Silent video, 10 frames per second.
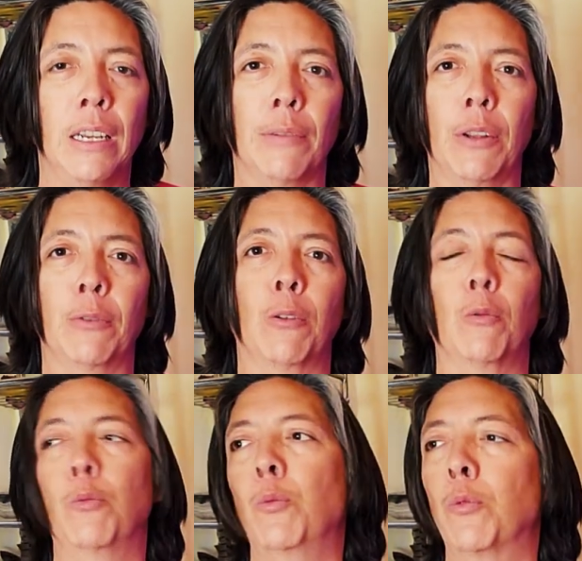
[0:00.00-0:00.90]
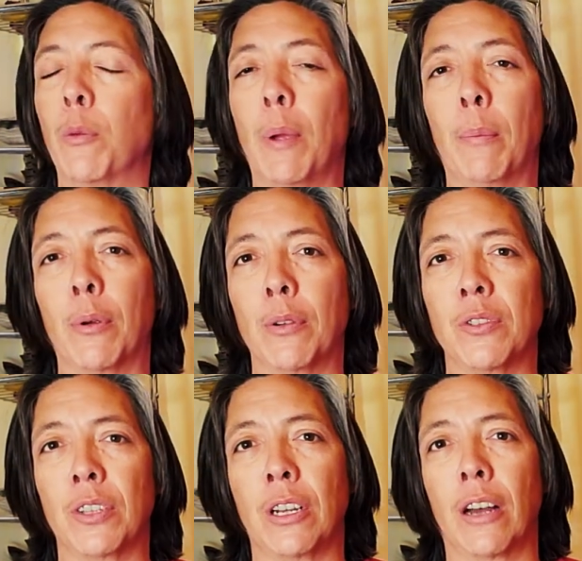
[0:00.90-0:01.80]
If anyone
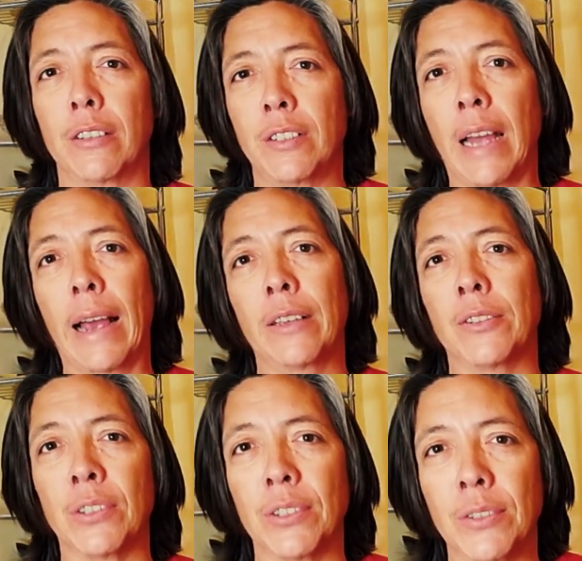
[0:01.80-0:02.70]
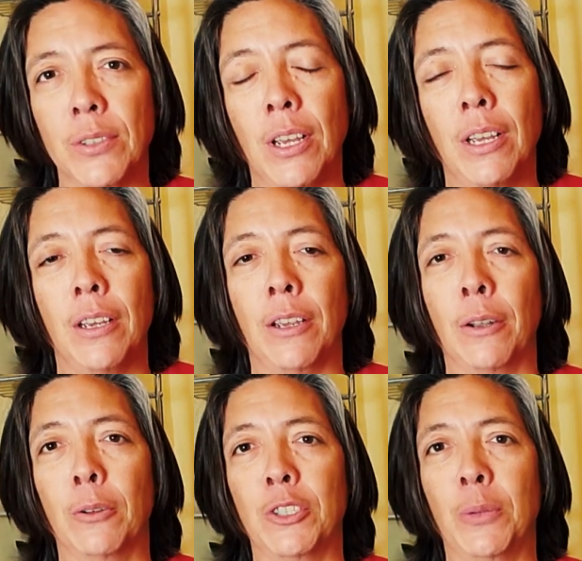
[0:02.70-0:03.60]
remembers the goddess Takasis, you
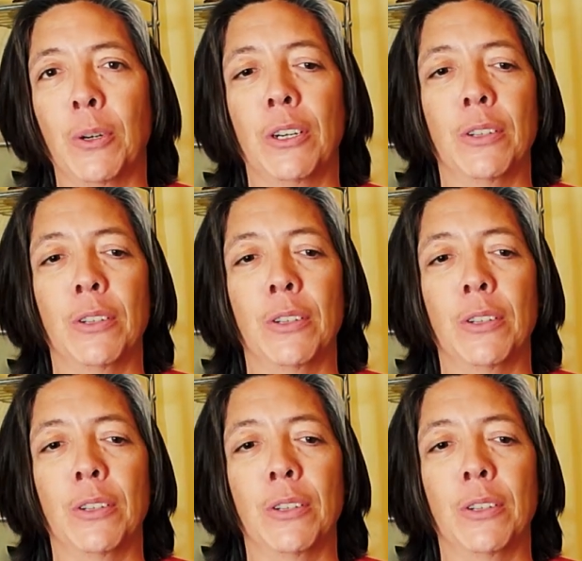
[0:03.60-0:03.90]
know, she